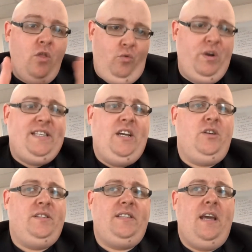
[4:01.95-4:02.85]
The reason they
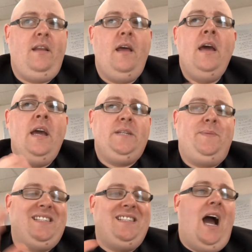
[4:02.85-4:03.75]
couldn't see it is
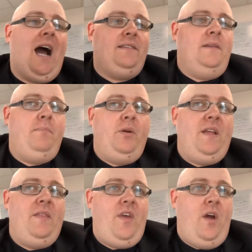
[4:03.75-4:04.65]
because God didn't put
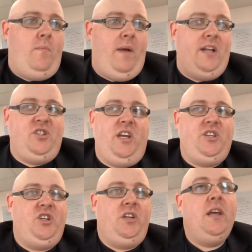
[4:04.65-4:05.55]
it in their
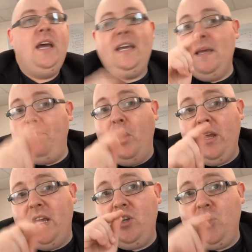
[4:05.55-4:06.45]
imagination, He put
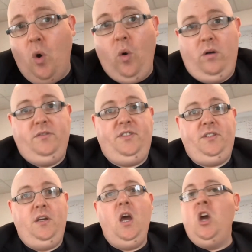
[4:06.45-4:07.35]
it in yours.
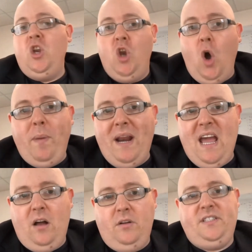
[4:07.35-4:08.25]

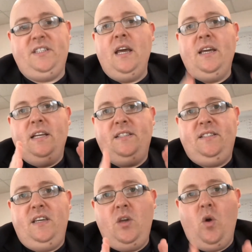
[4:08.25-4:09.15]
Nobody else can
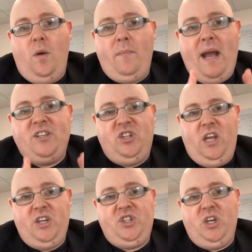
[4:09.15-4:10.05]
see your
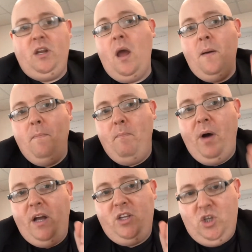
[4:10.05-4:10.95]
imagination
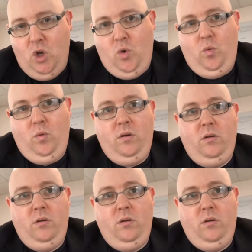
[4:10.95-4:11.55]
but you.